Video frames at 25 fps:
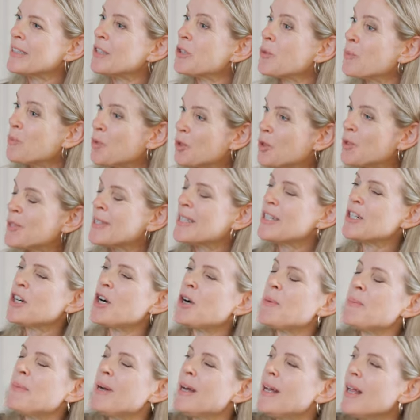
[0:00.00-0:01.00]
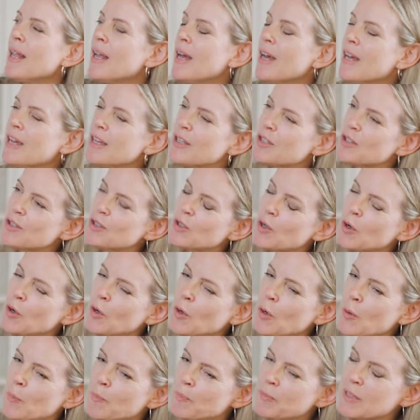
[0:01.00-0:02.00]
in the museum.
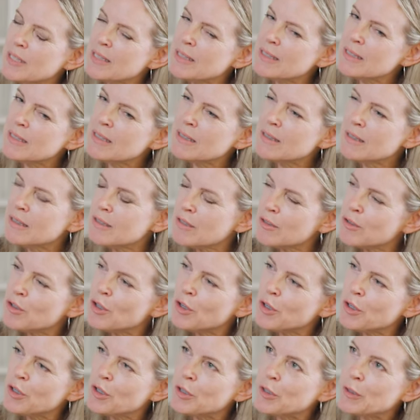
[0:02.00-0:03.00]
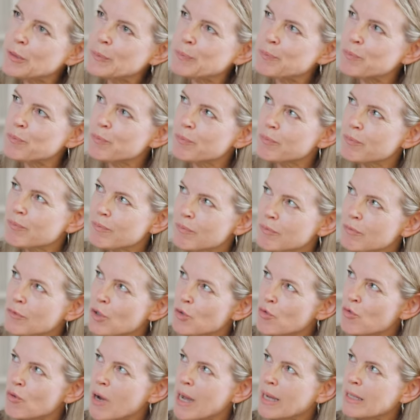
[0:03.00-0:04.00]
So is it the
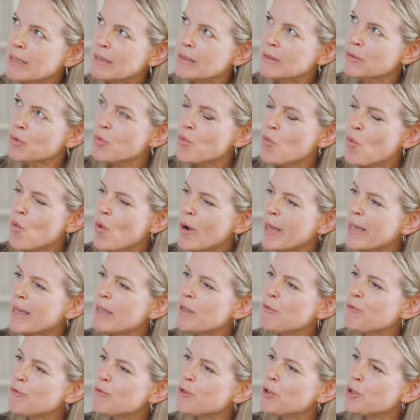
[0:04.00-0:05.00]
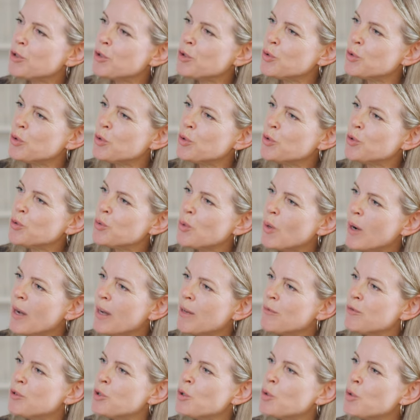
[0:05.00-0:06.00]
right way for you to
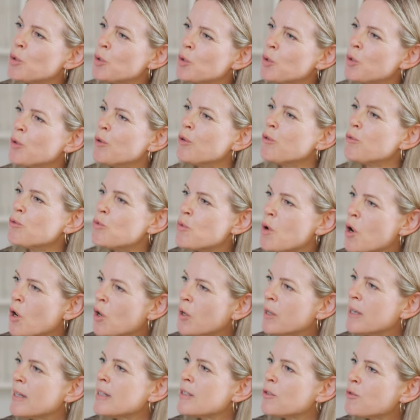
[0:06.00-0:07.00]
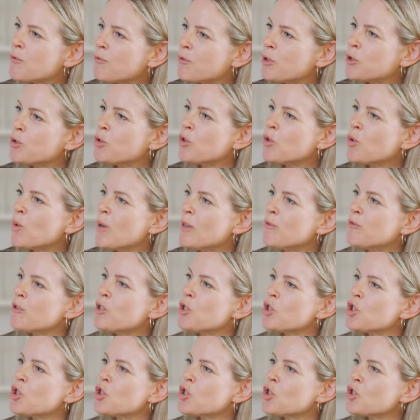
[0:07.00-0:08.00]
have your work as a
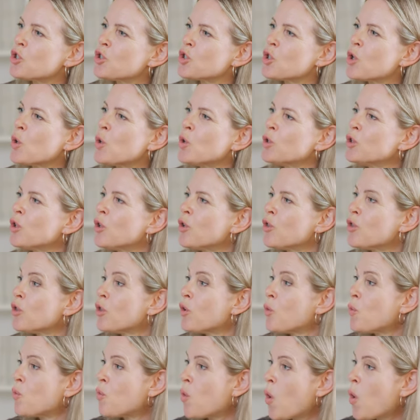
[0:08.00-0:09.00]
photographer shown on the